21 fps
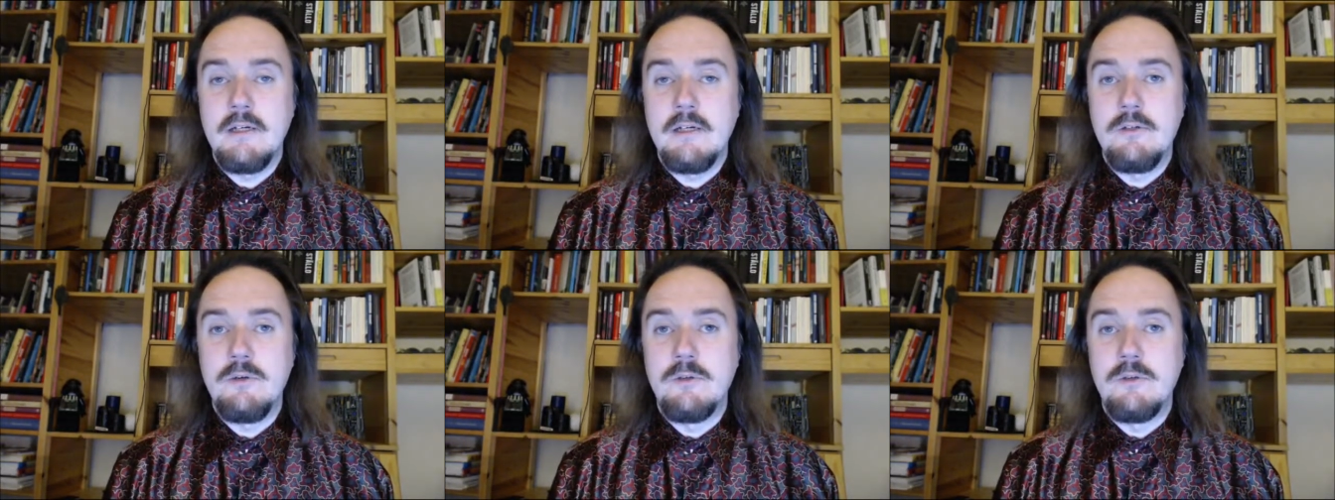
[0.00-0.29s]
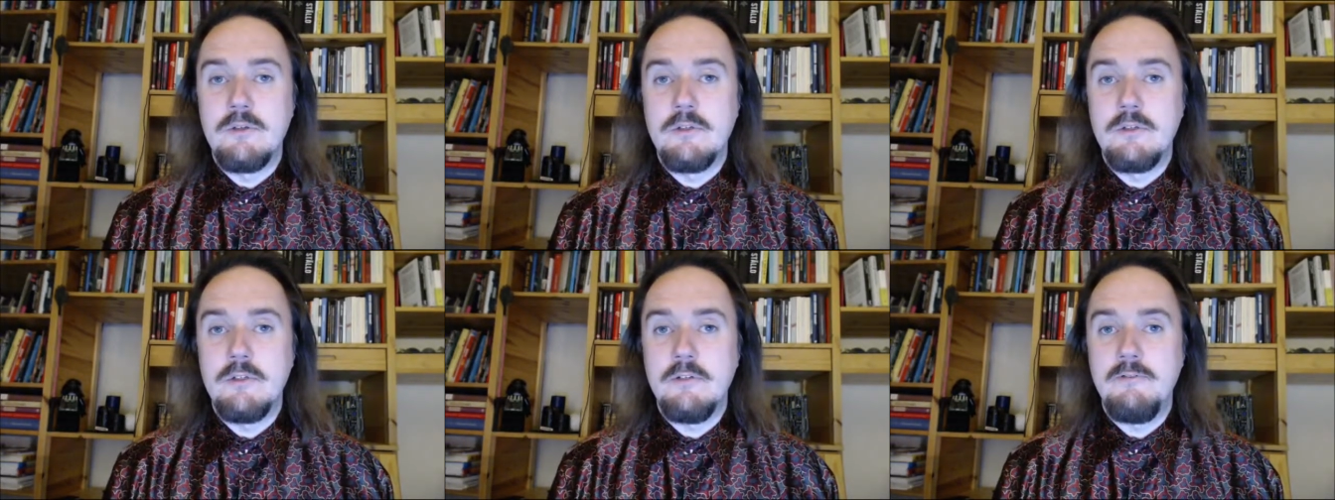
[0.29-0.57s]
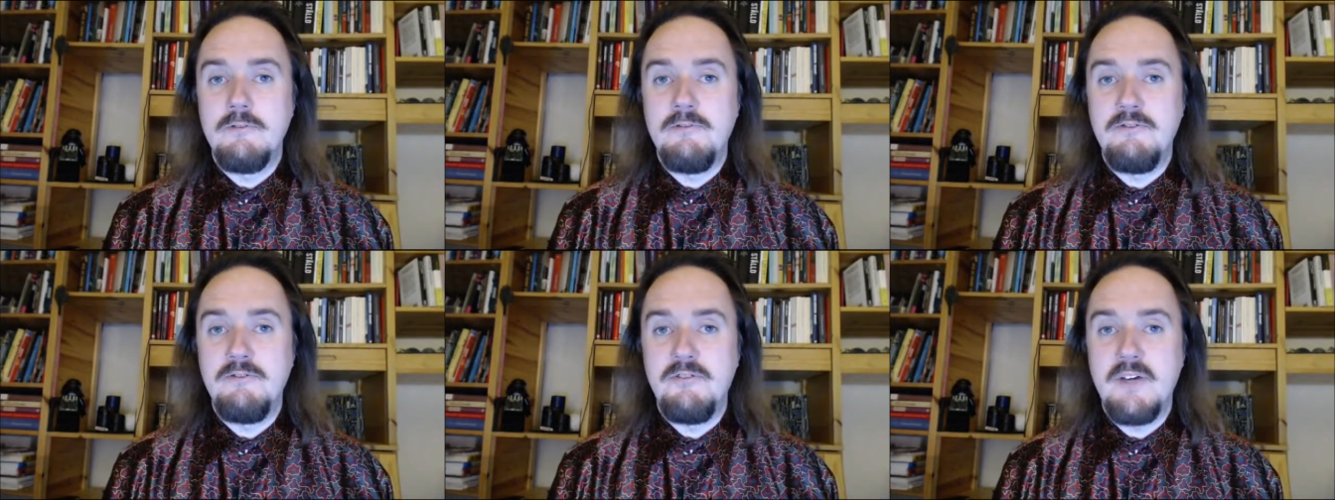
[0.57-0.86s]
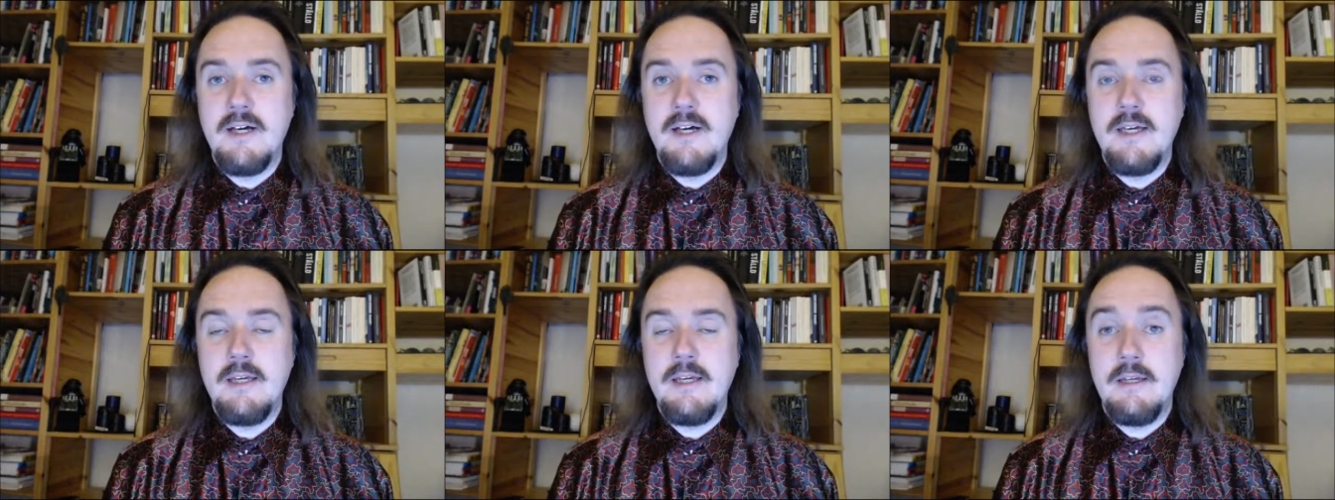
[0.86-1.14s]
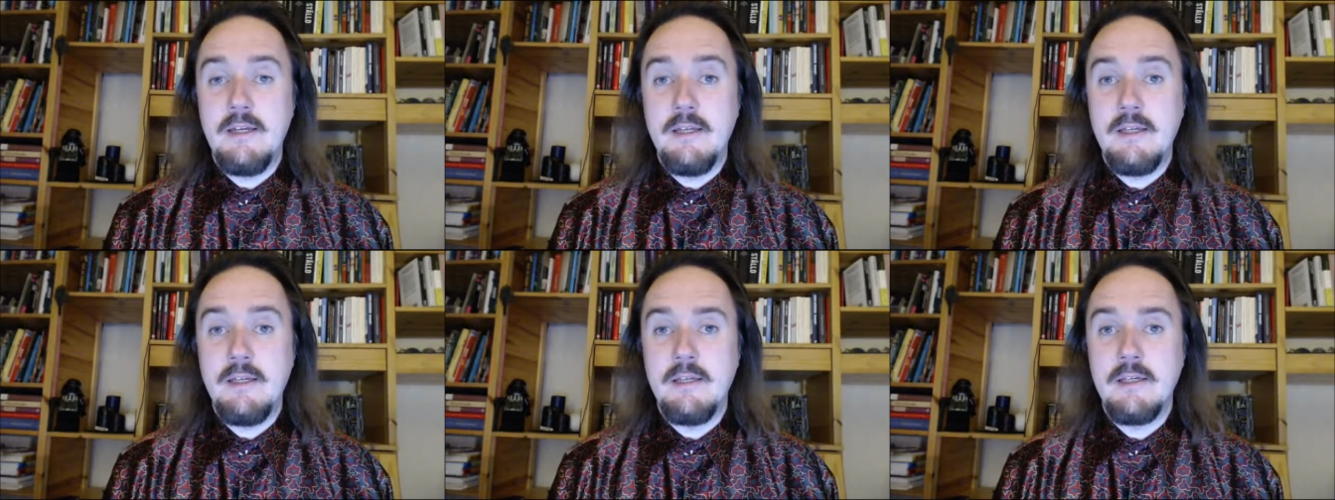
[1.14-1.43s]
or
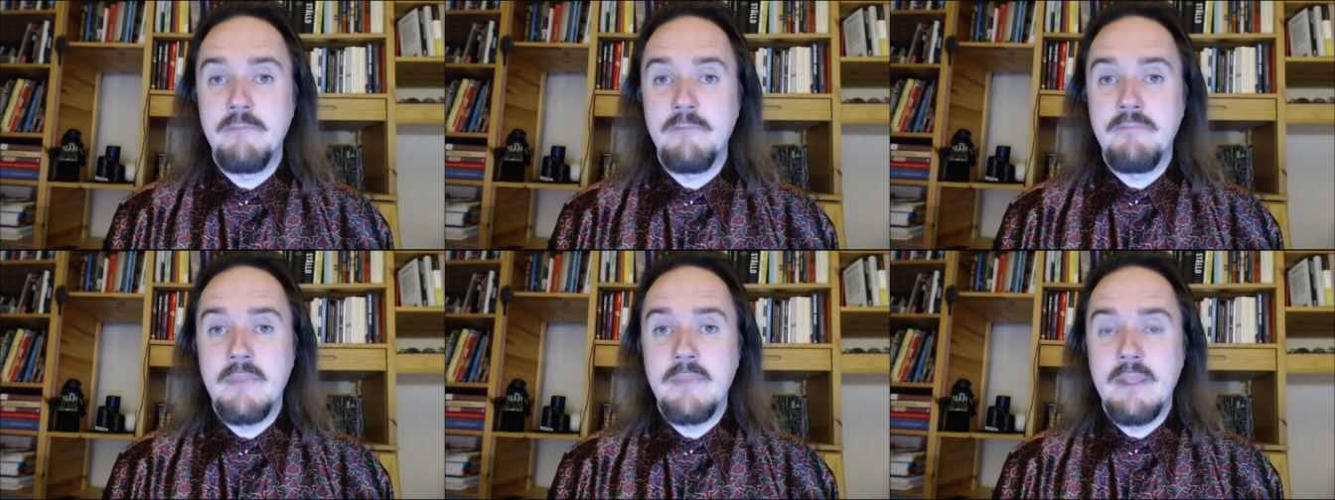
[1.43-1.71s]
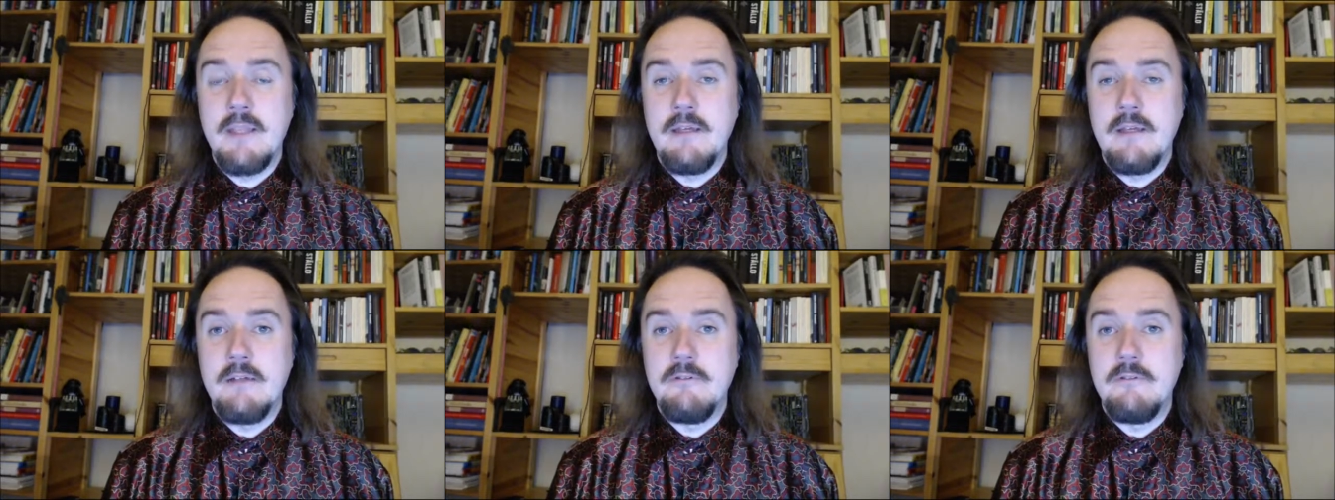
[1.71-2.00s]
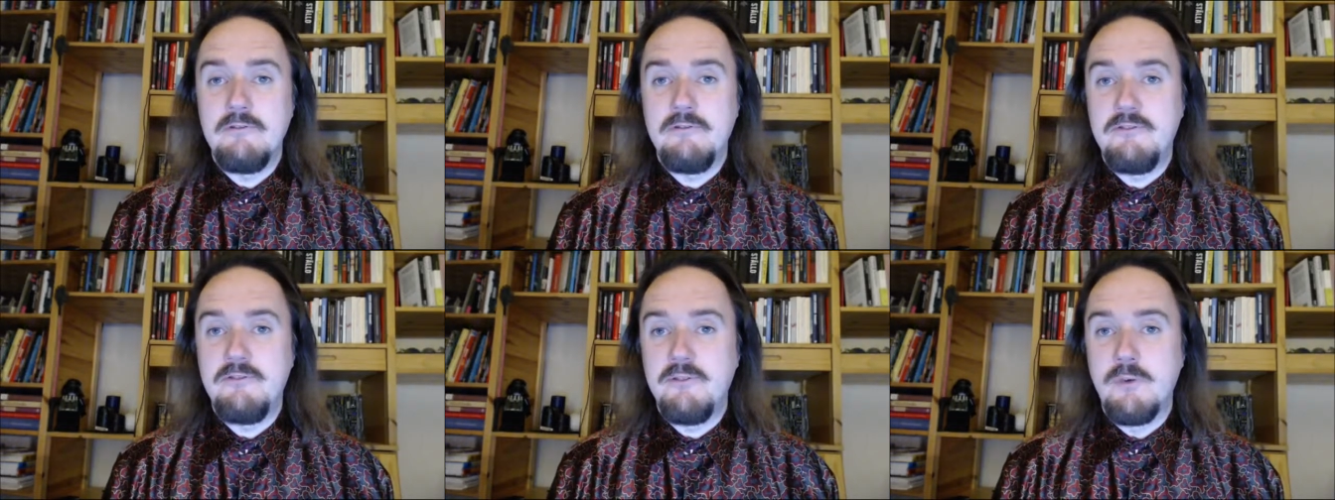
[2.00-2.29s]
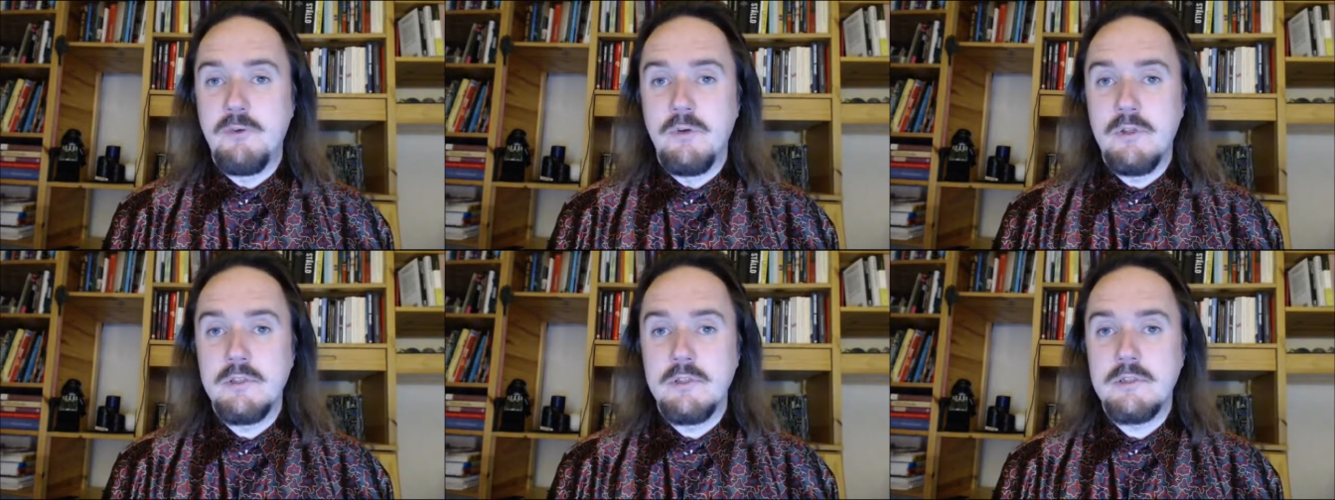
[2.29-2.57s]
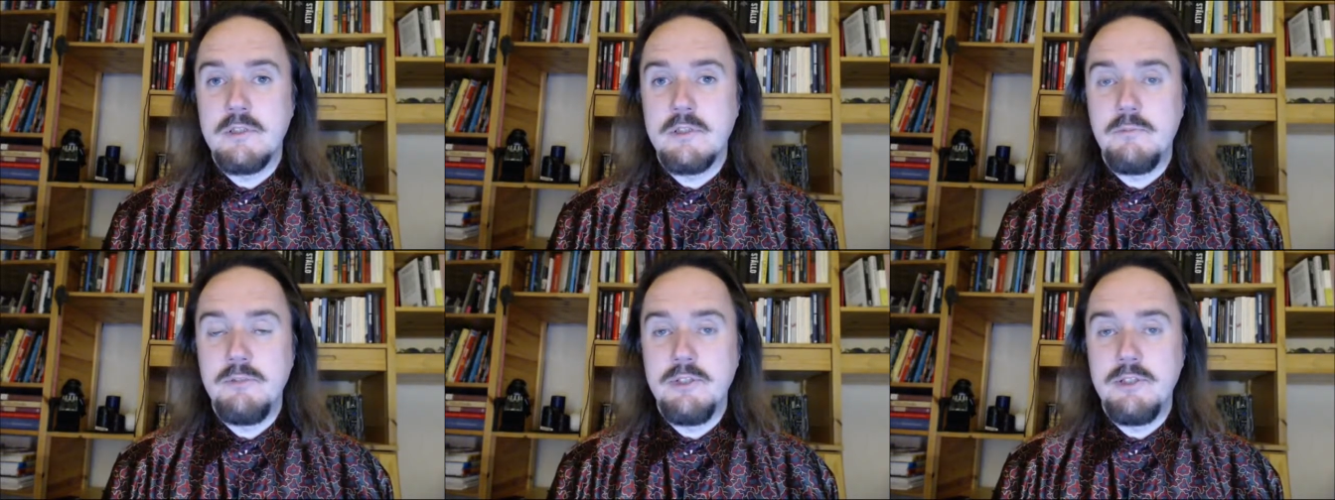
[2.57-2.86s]
filing
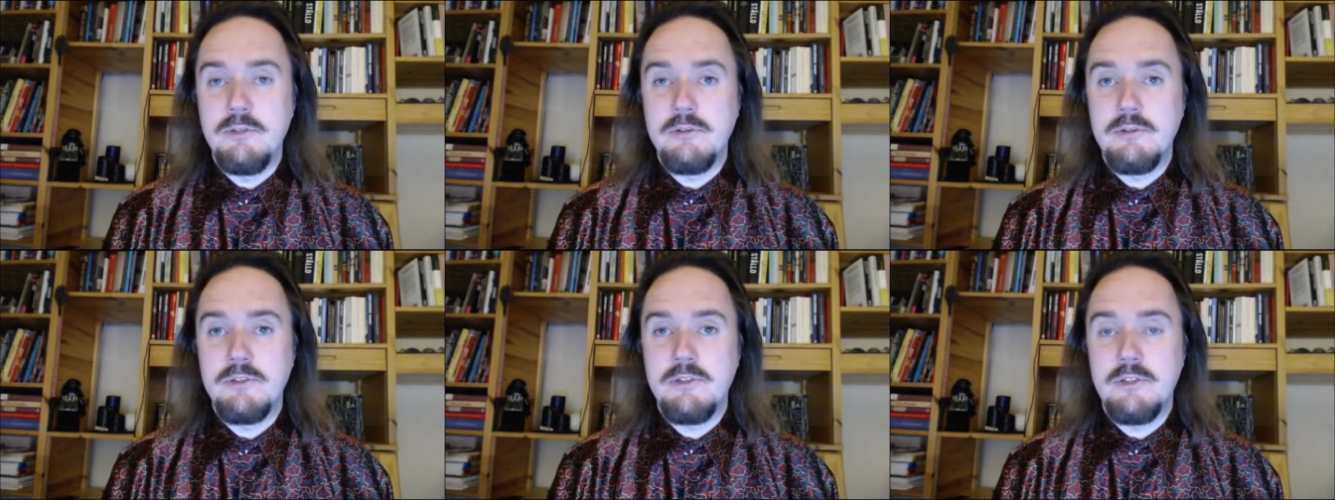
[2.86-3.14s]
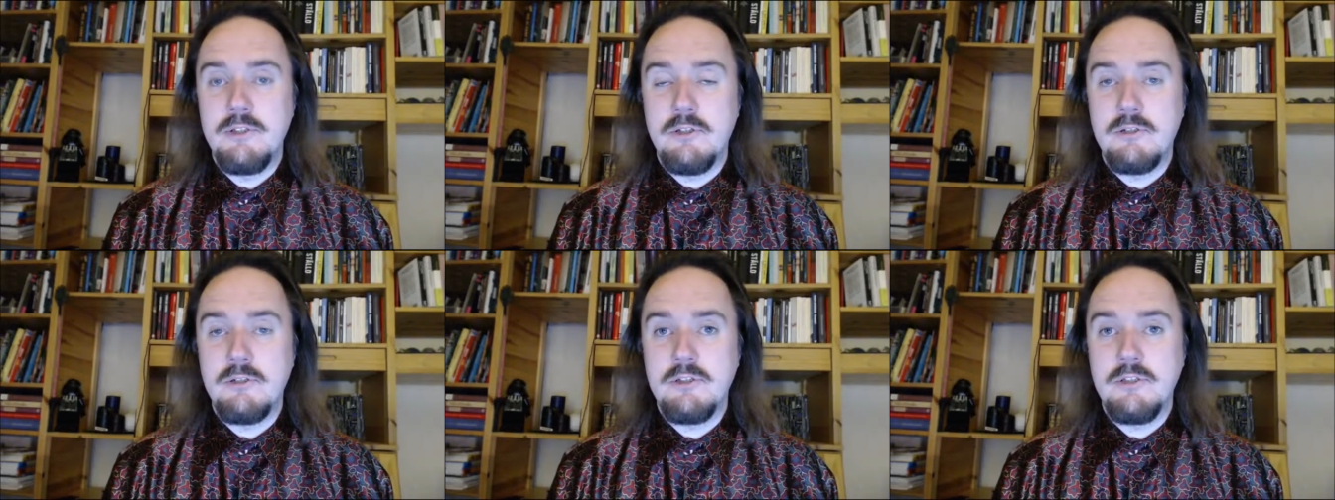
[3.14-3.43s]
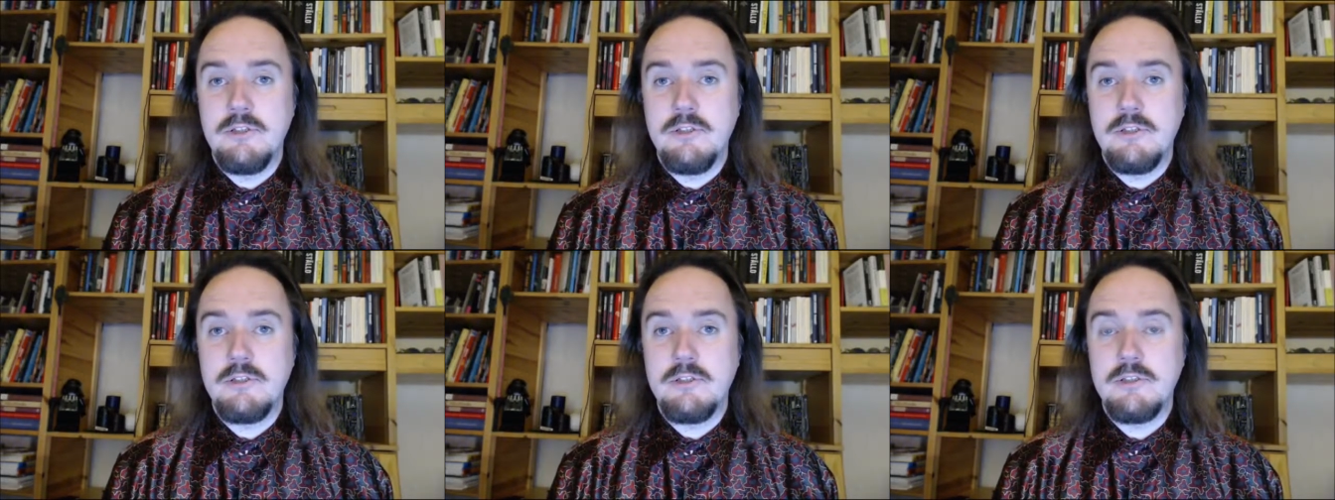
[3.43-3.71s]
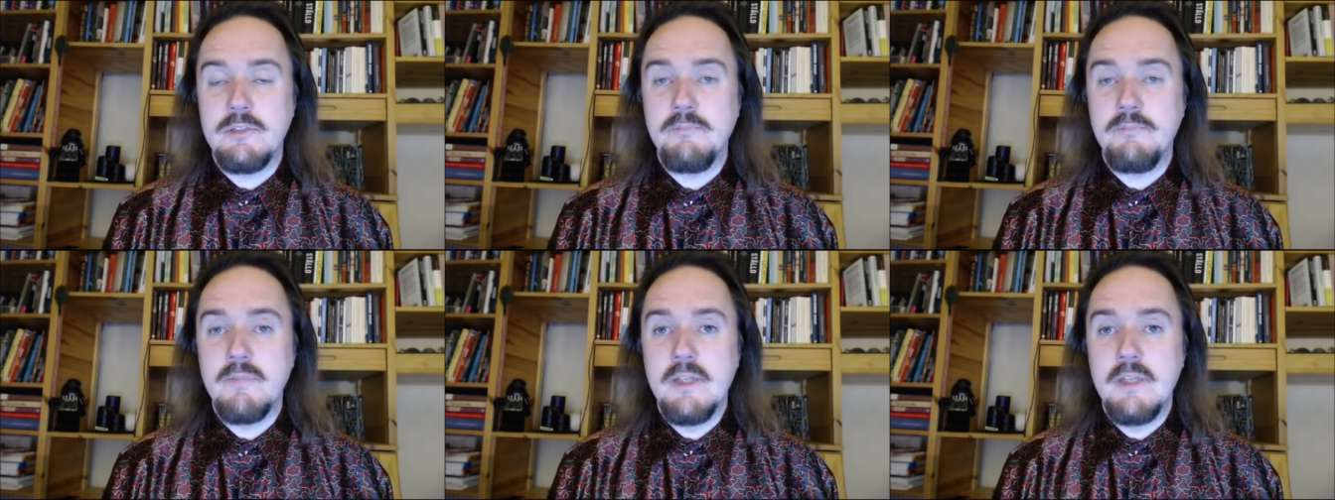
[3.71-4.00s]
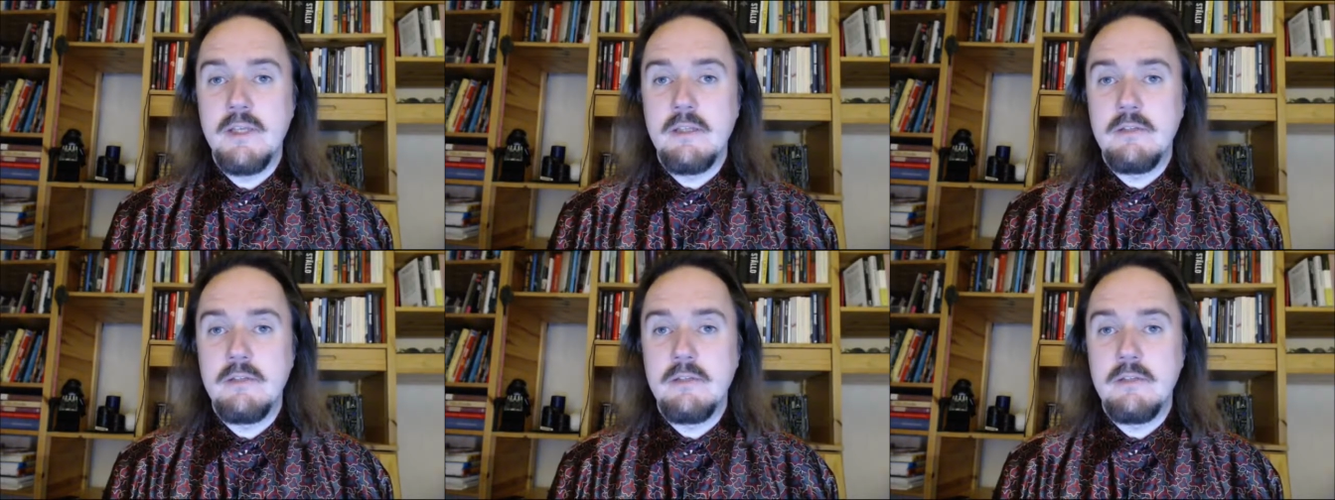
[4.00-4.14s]
false abuse charges